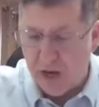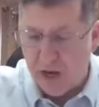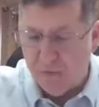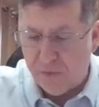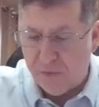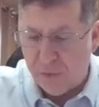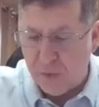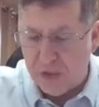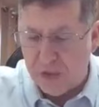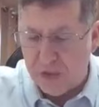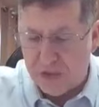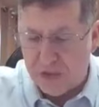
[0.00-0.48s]

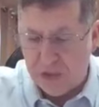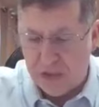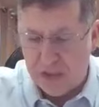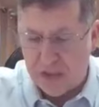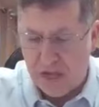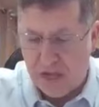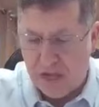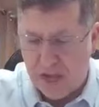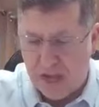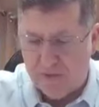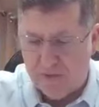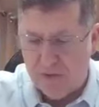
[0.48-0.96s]
If we
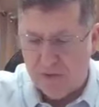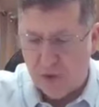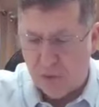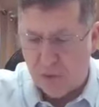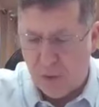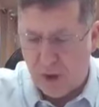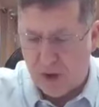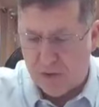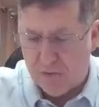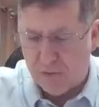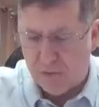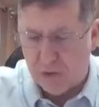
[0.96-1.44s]
didn't have
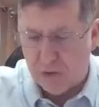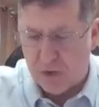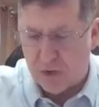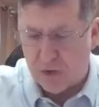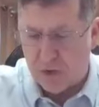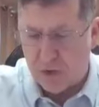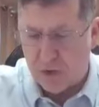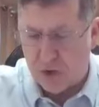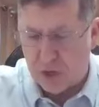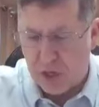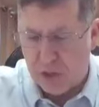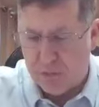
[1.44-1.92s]
the reference
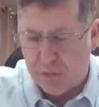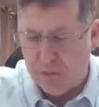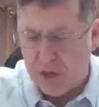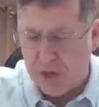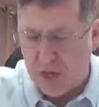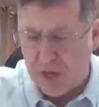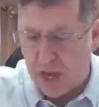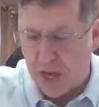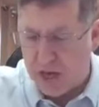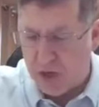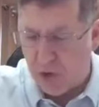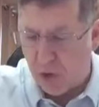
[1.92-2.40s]
to
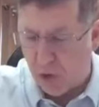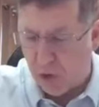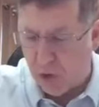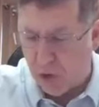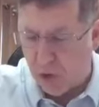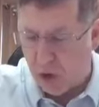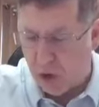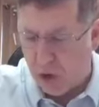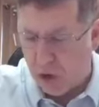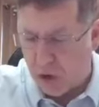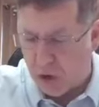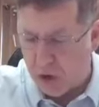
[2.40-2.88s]
shemen at
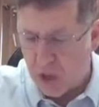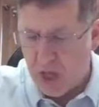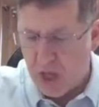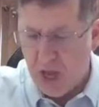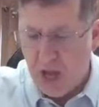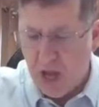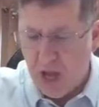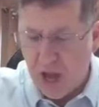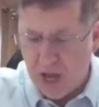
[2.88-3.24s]
all,